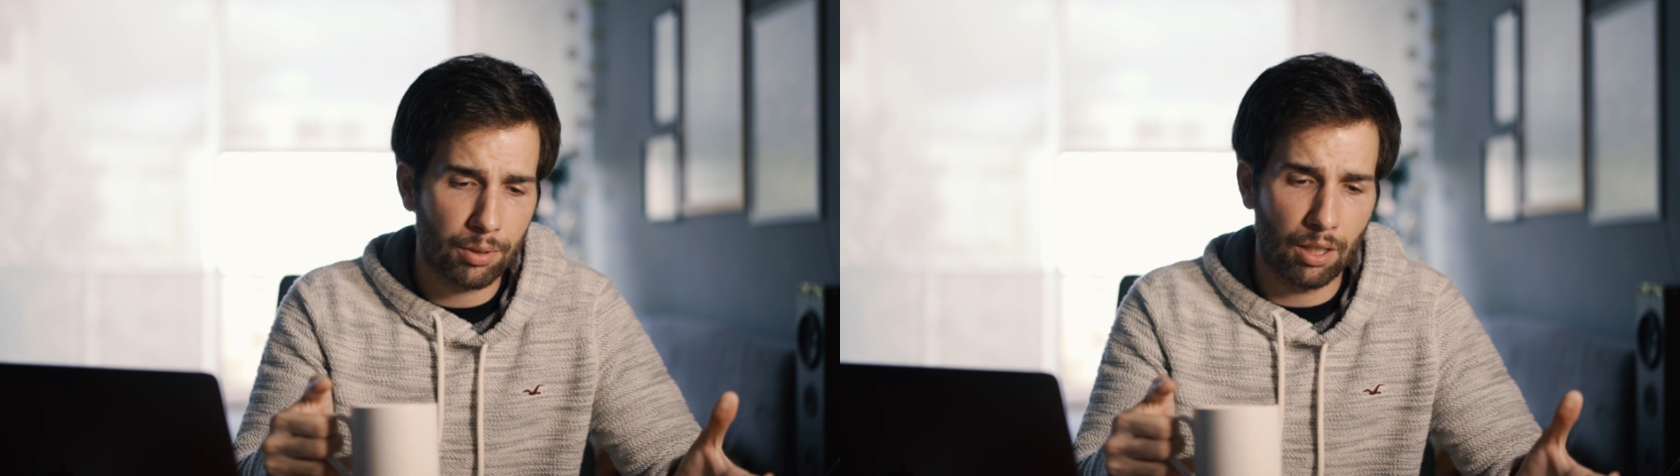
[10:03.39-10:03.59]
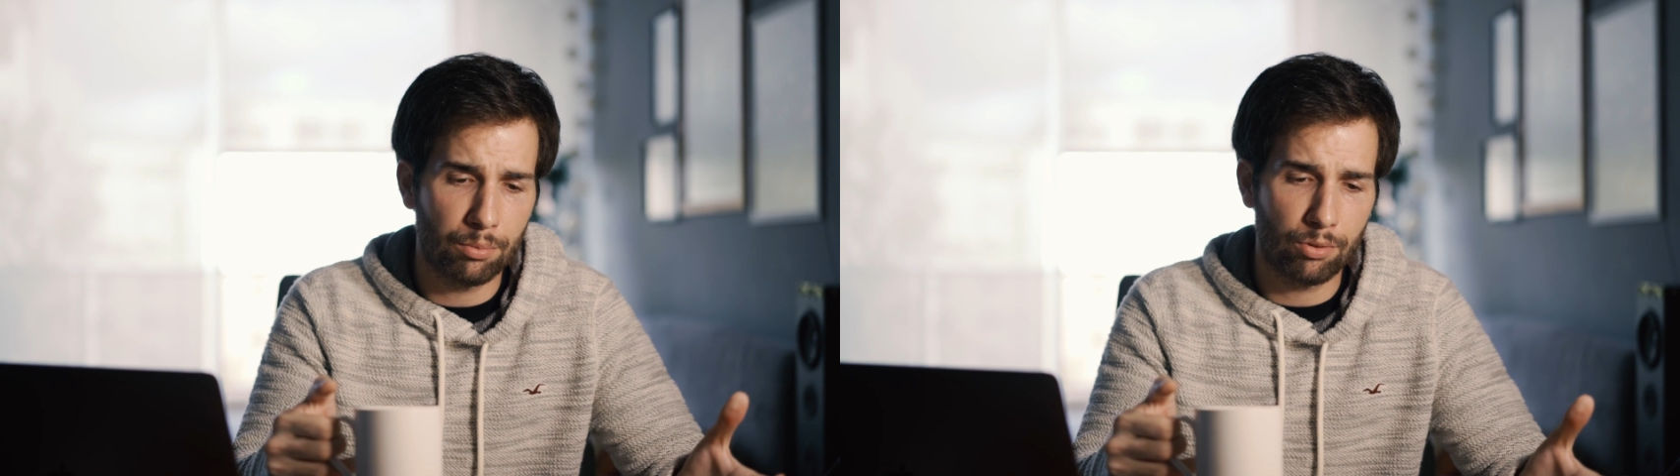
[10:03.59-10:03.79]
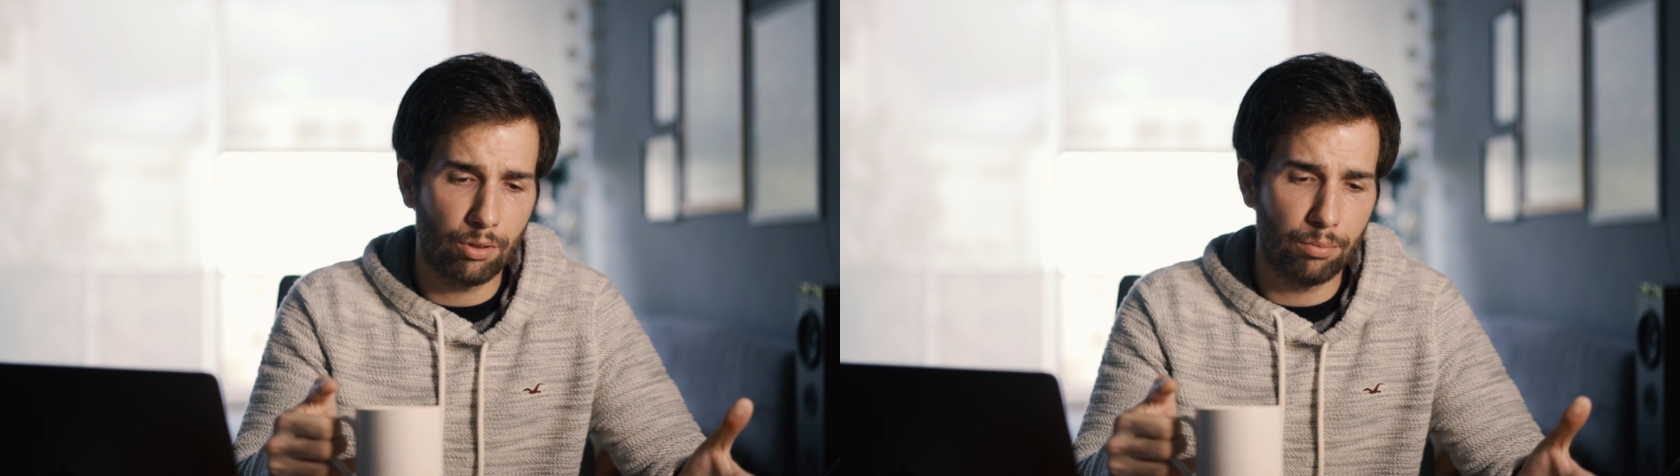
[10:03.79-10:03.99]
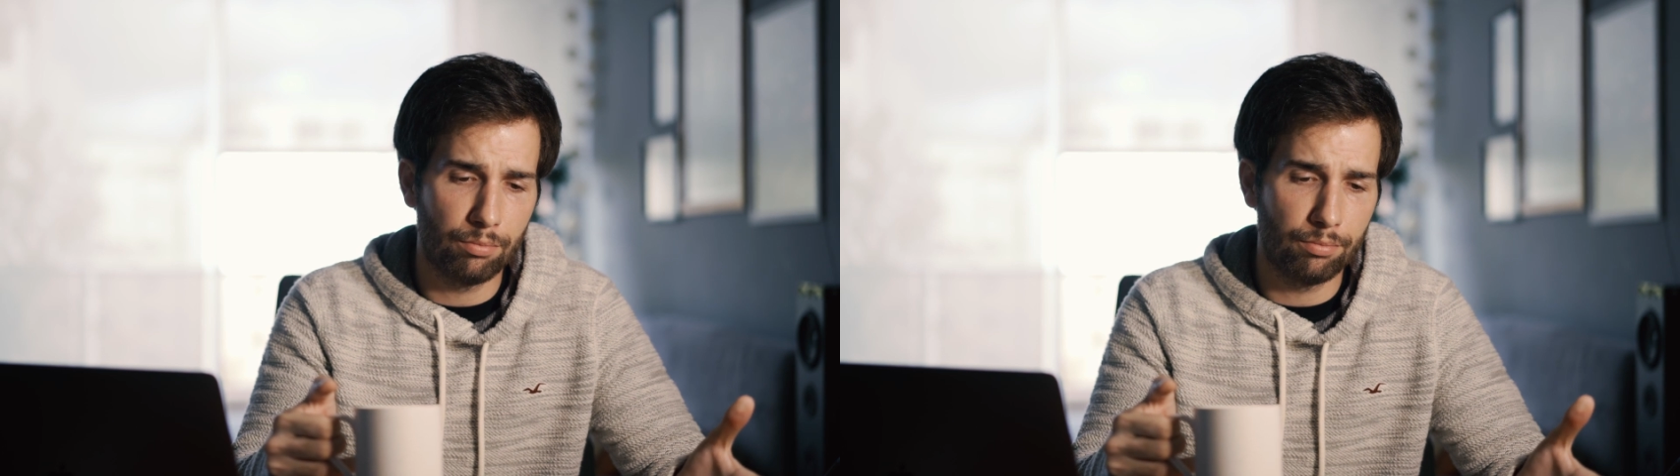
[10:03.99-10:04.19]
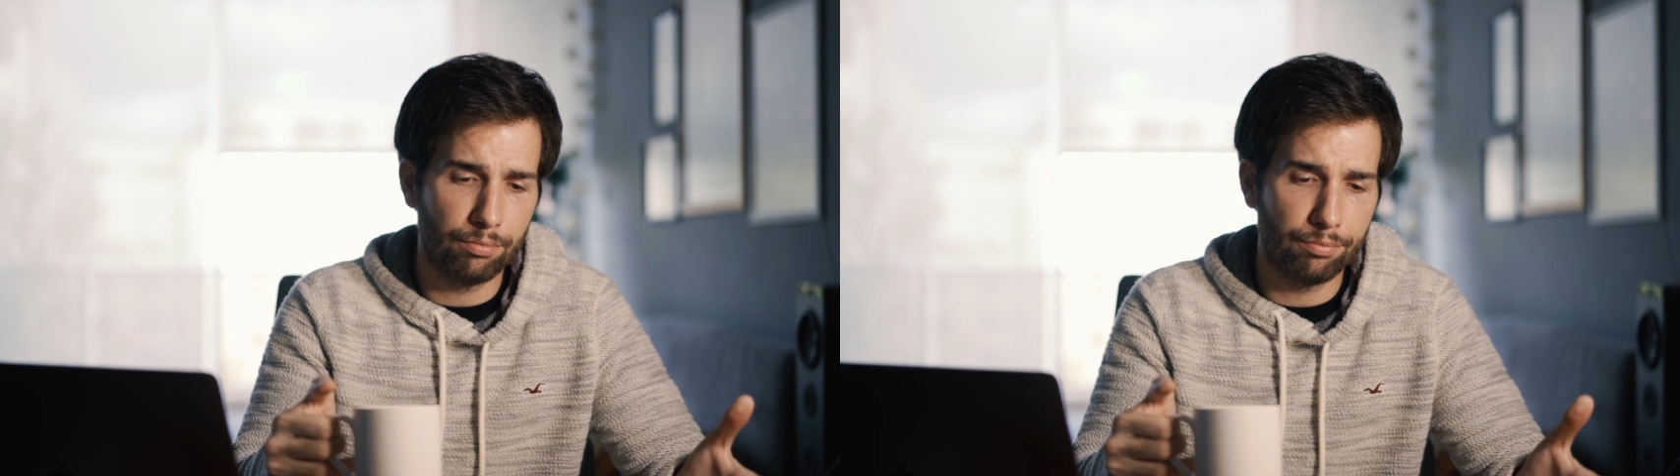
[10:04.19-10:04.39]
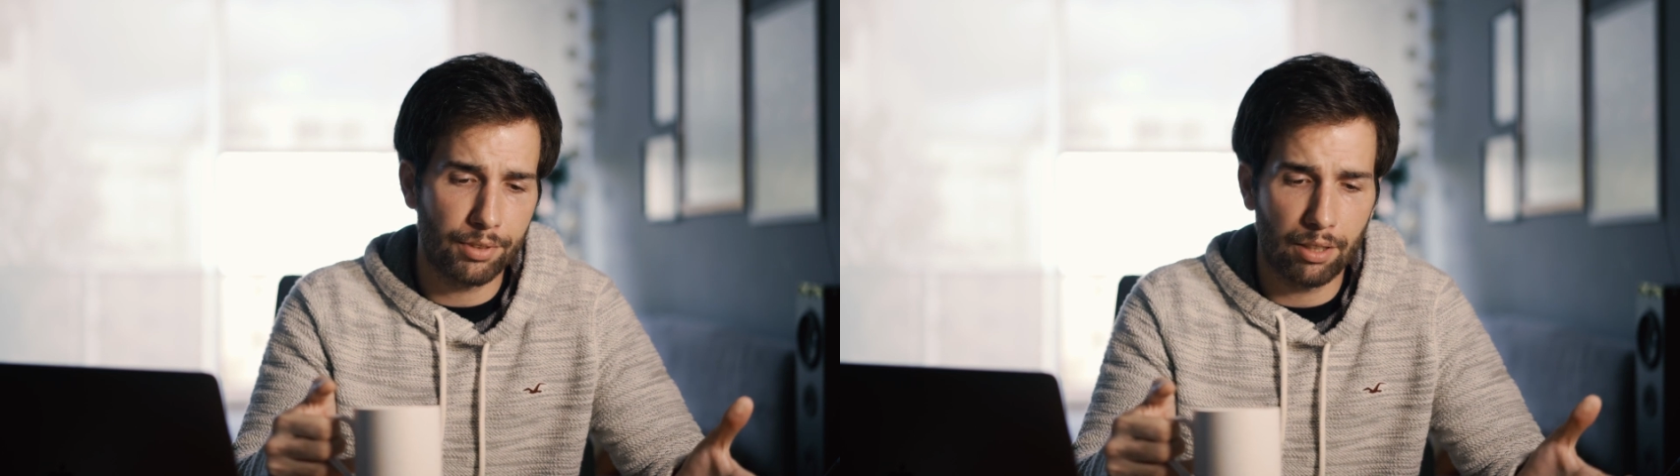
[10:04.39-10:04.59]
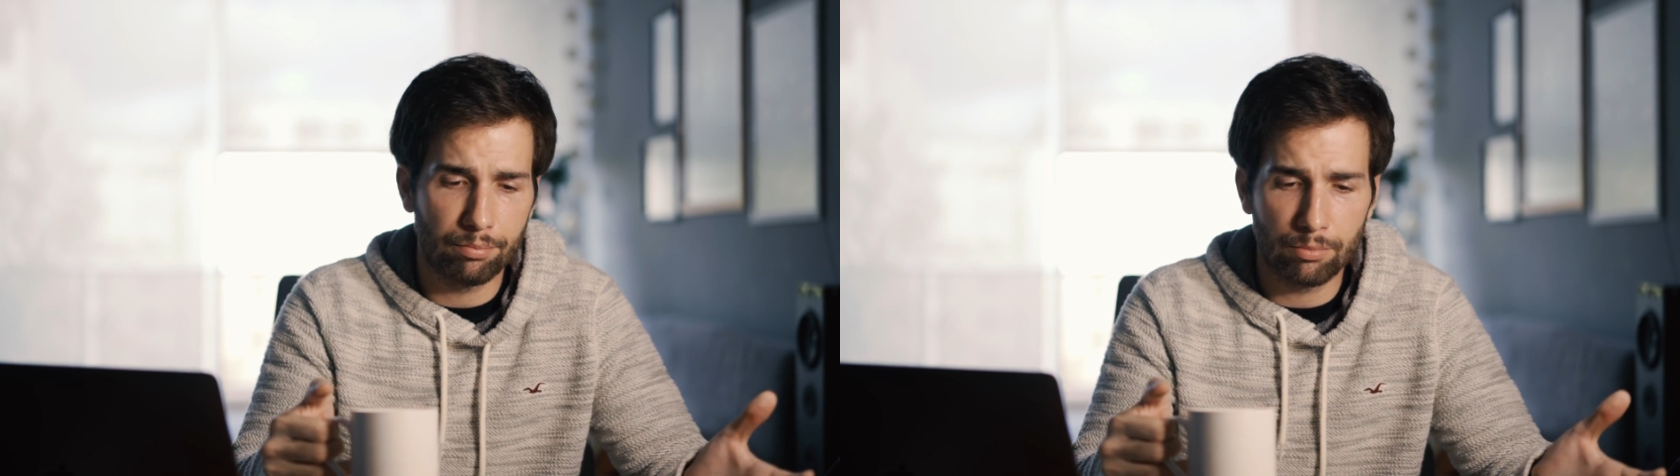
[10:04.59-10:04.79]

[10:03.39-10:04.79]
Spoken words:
comes from, yeah,